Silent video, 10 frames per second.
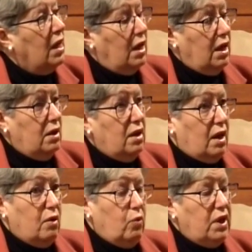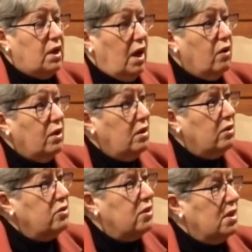and, and we carry
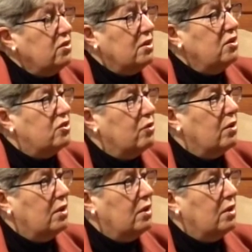those lessons through our